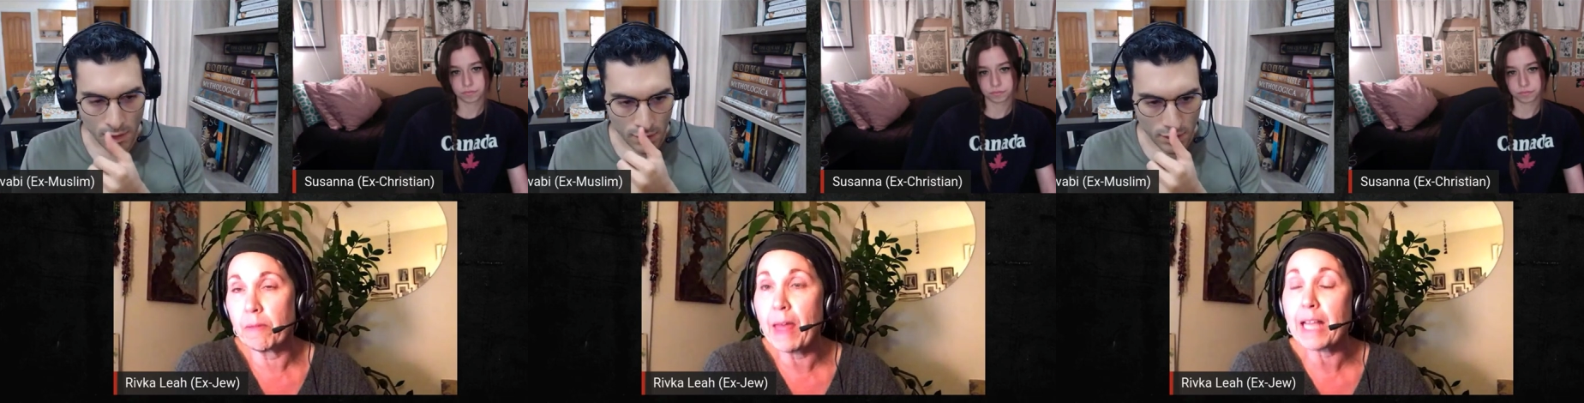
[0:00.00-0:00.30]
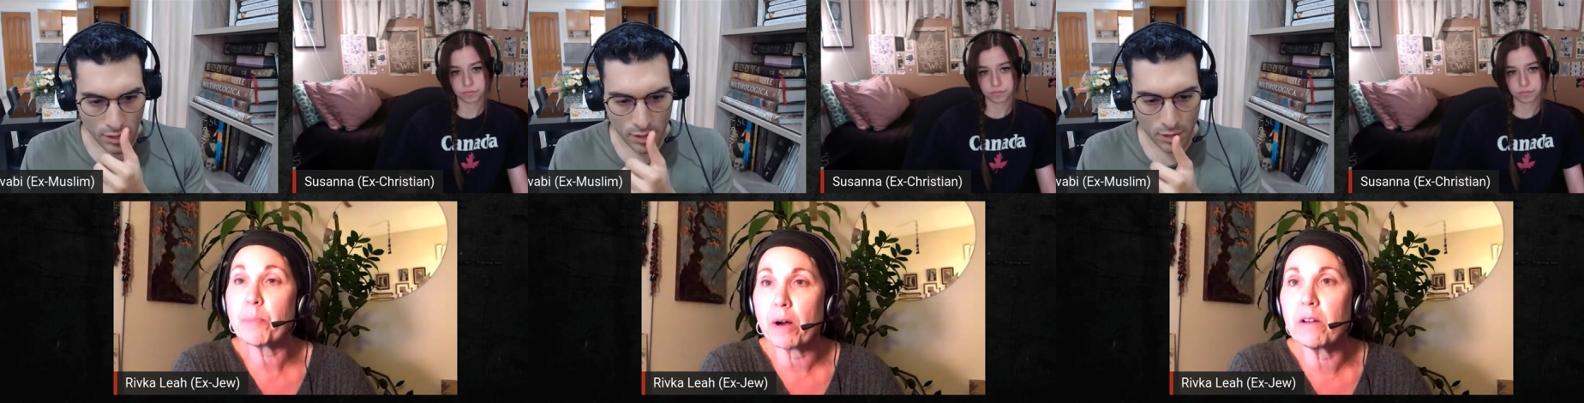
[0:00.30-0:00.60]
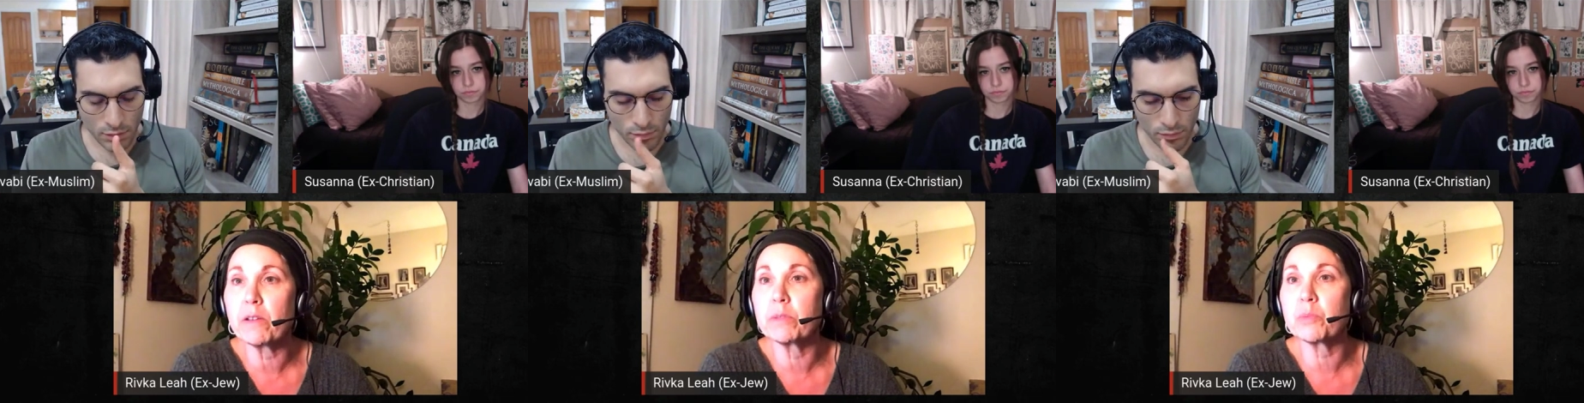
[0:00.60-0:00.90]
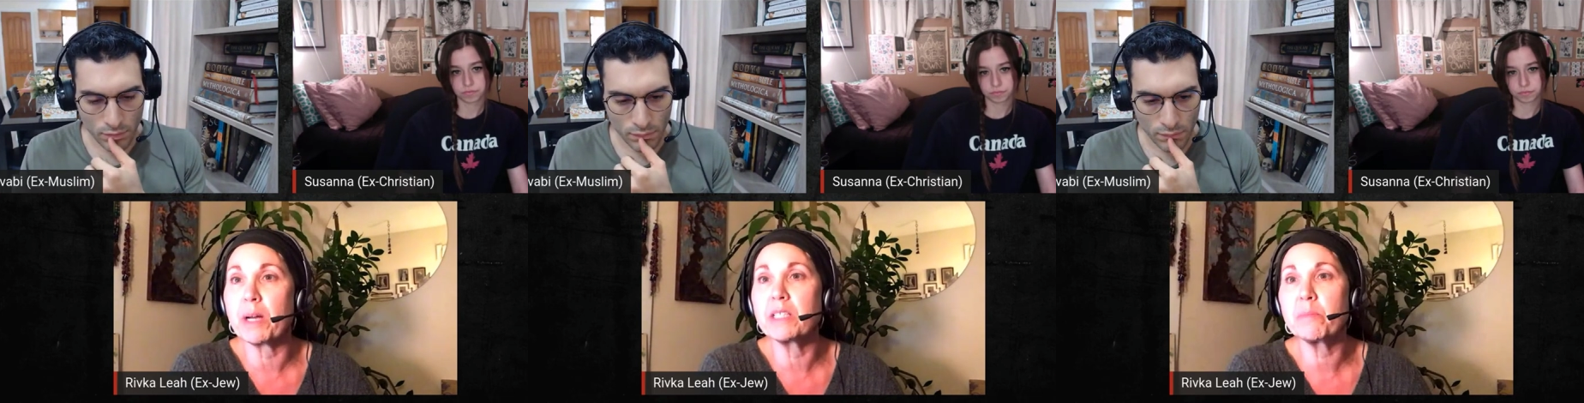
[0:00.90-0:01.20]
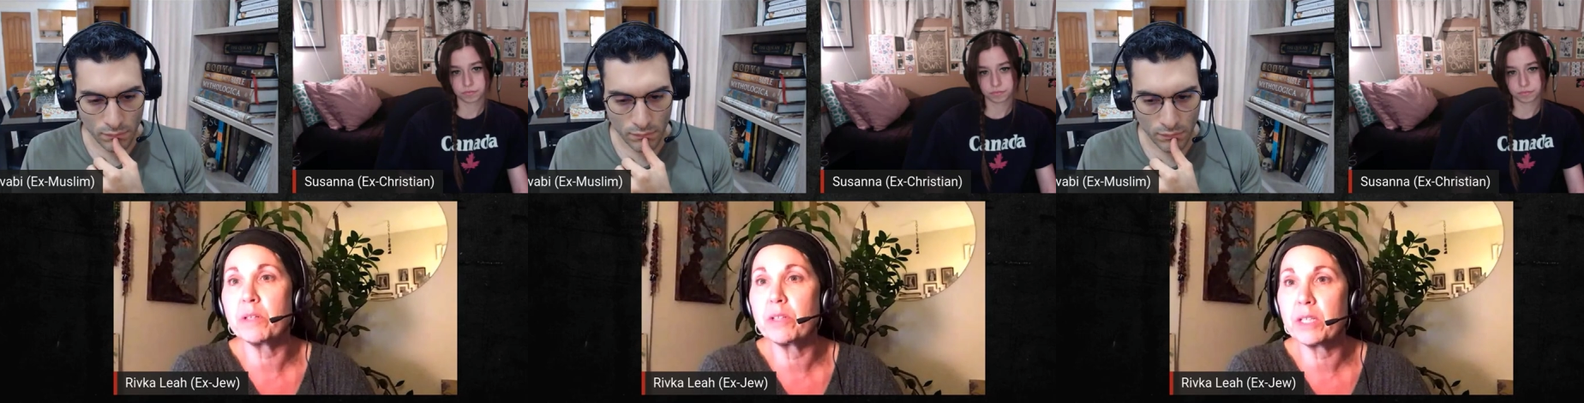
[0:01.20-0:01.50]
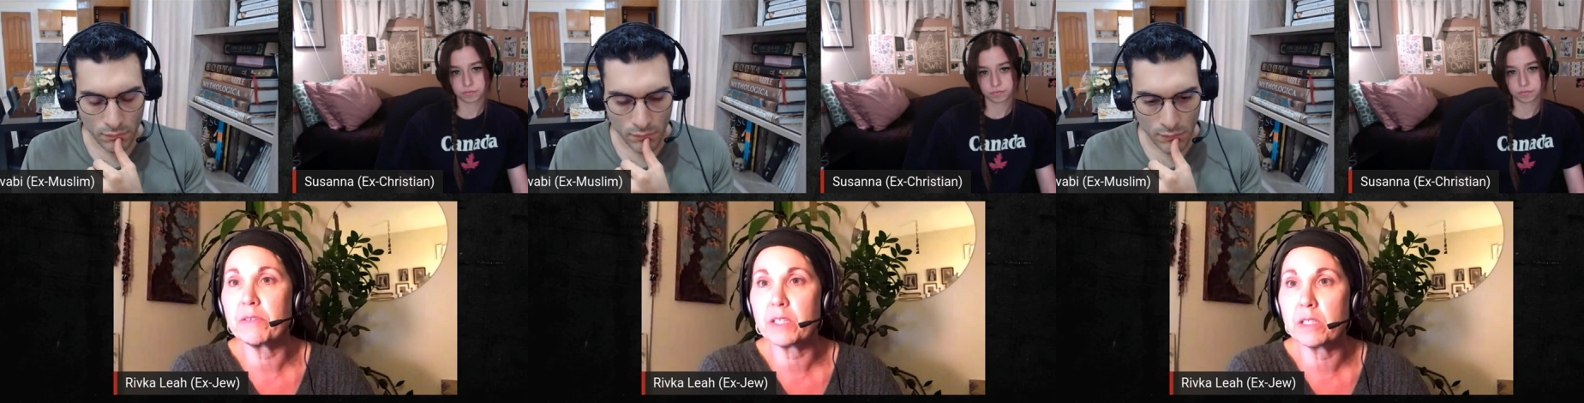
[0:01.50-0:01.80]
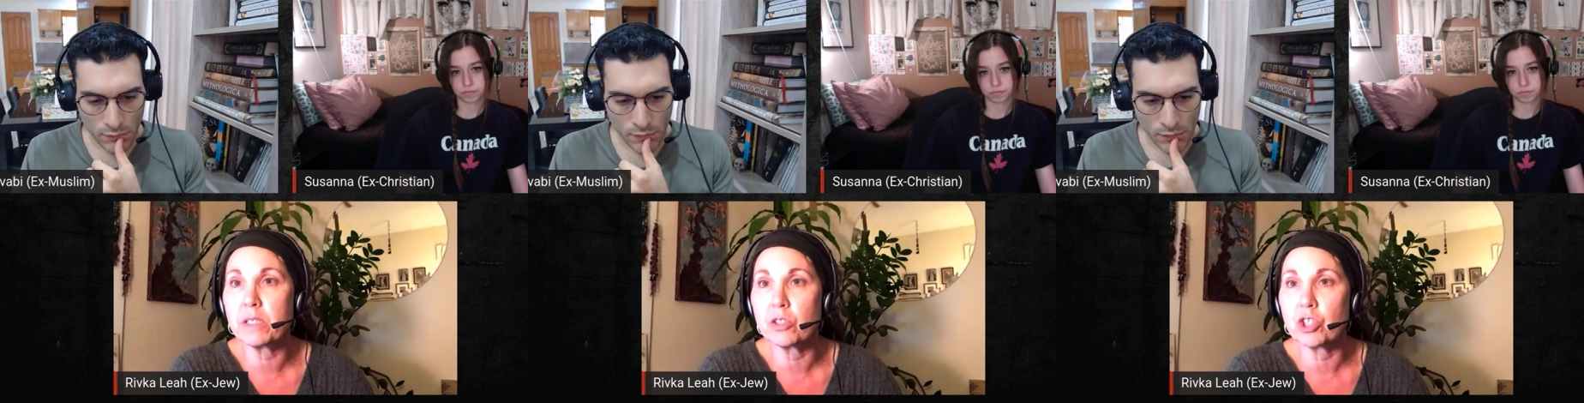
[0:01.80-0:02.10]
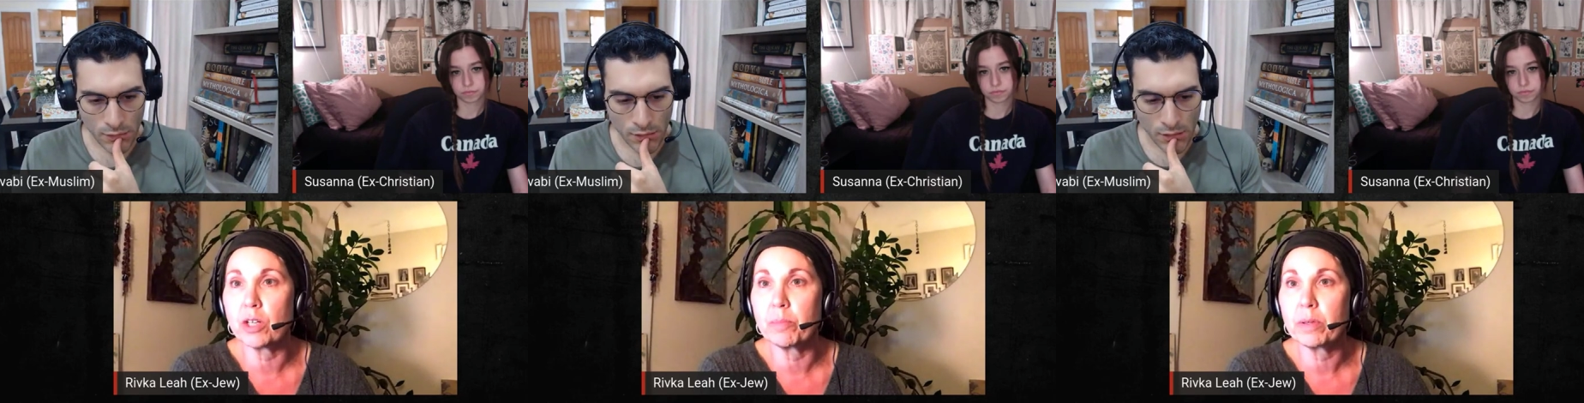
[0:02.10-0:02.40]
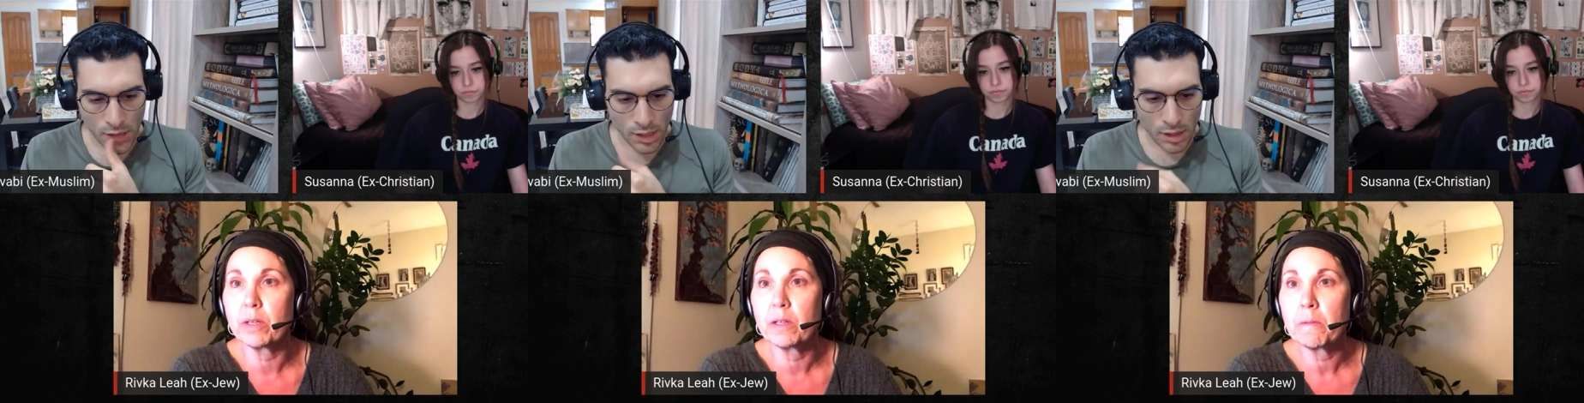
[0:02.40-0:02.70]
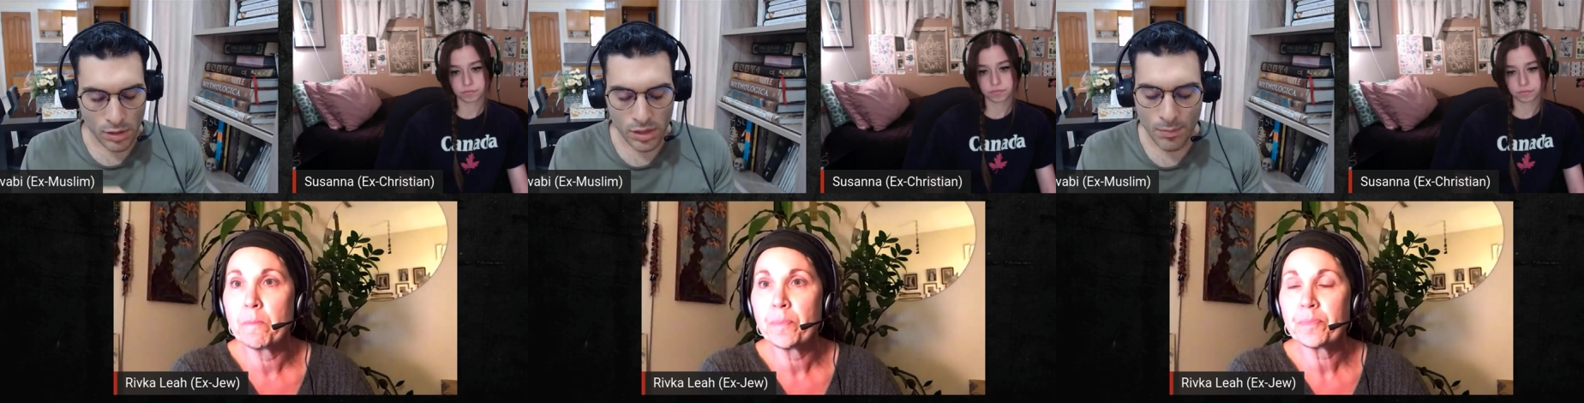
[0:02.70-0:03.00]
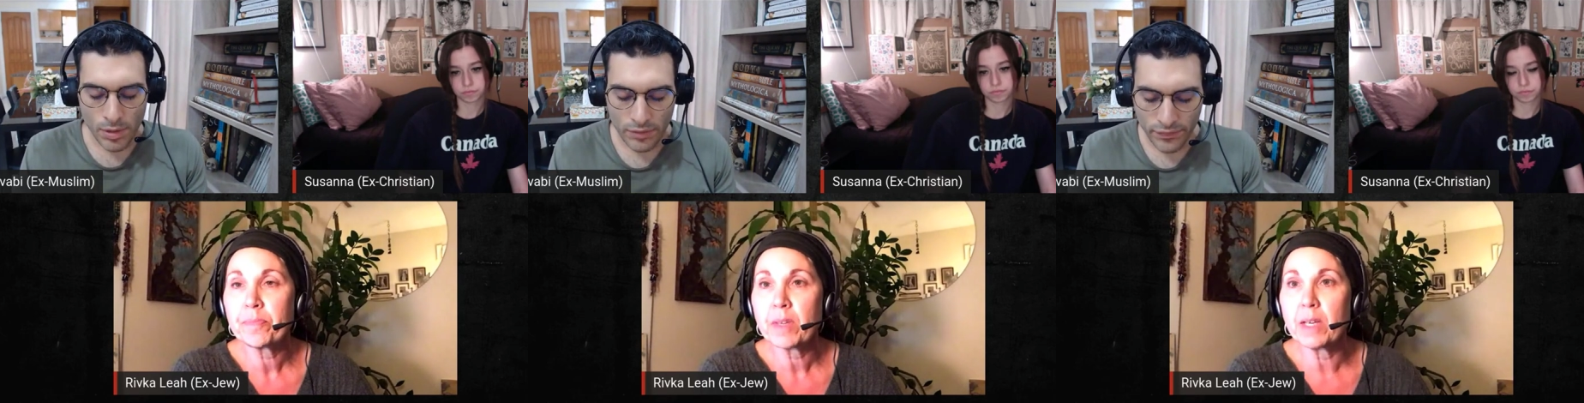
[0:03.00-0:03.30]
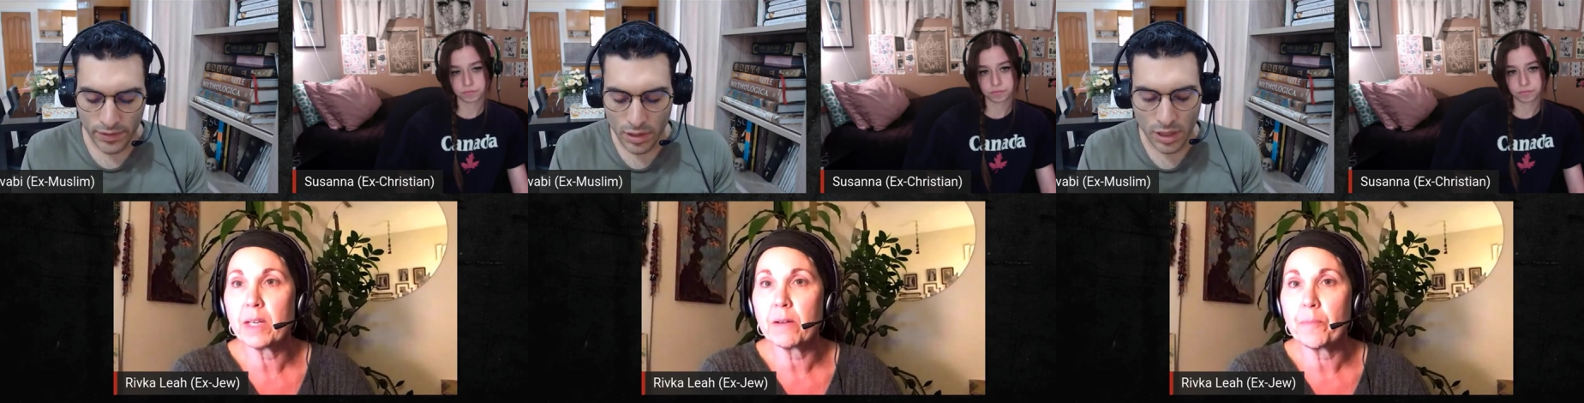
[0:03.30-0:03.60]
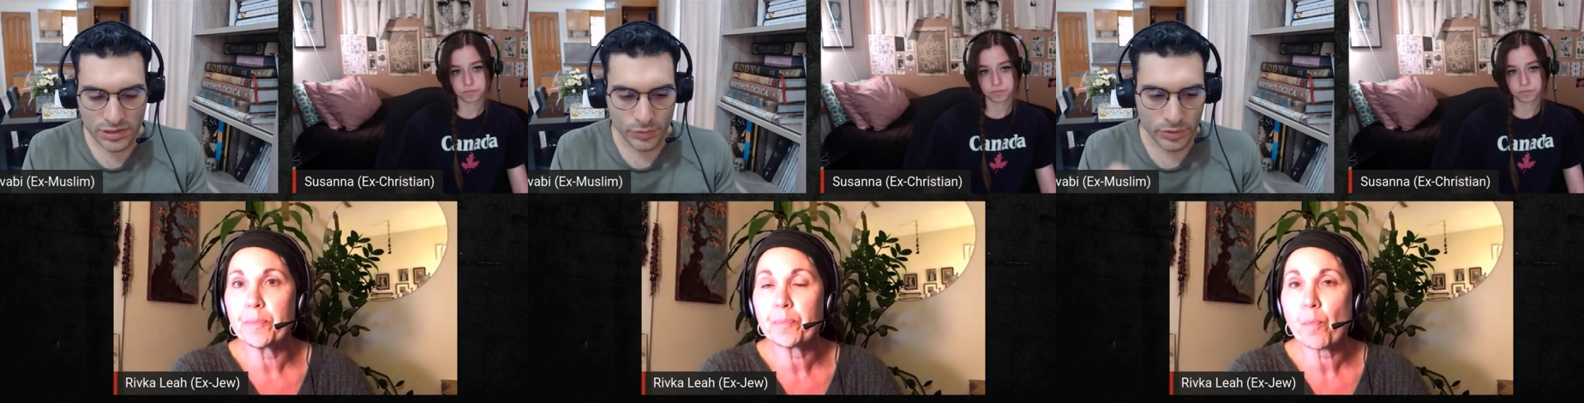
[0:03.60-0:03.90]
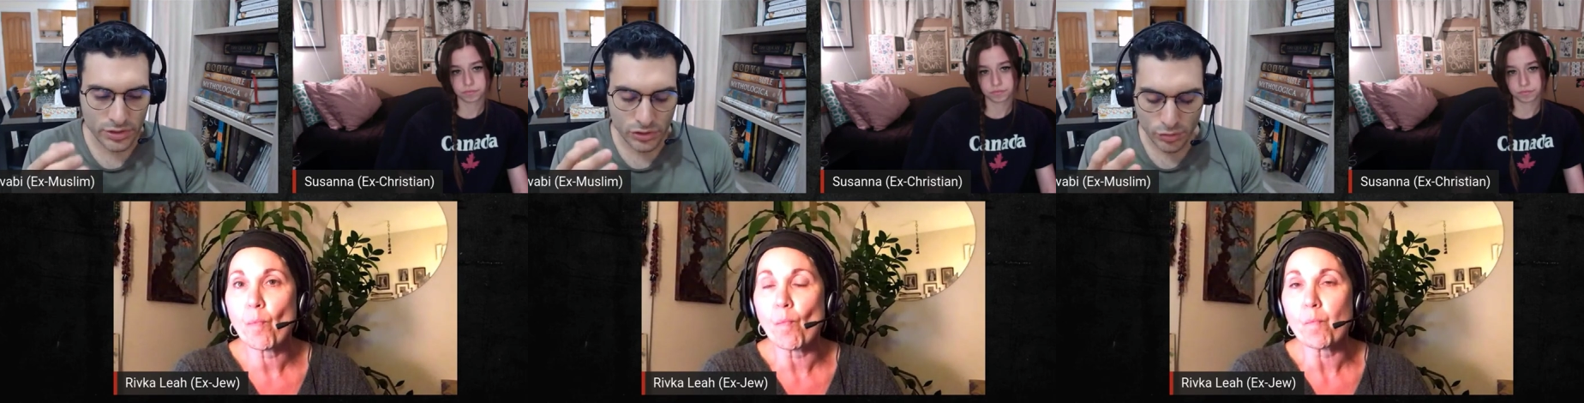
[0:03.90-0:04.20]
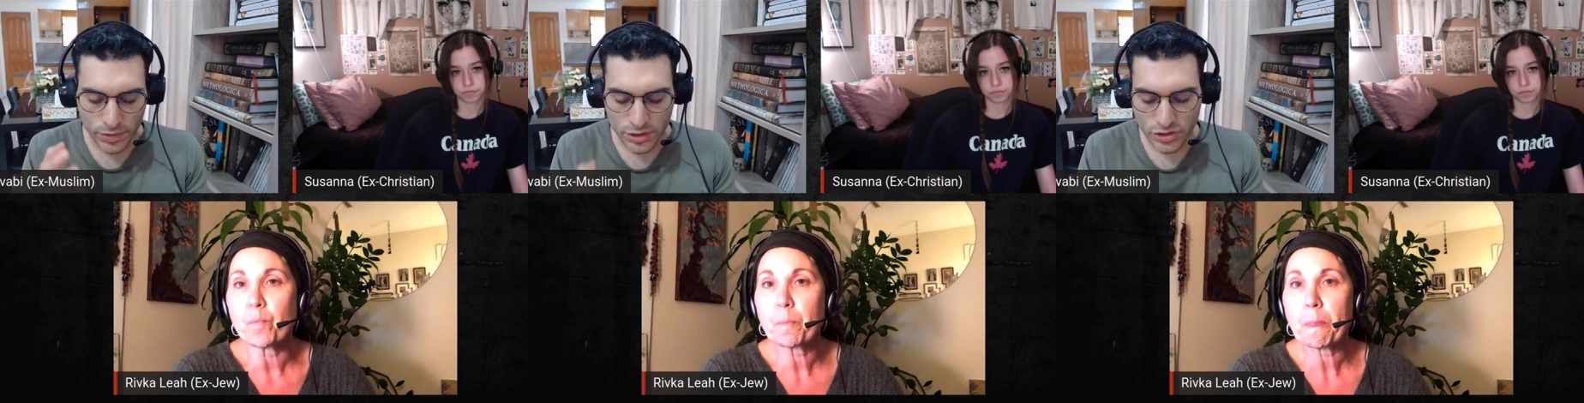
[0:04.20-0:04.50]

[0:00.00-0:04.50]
Speaker 1: But that's part of the responsibility of citizenship.
Speaker 2: Yeah, but I think the consequences should be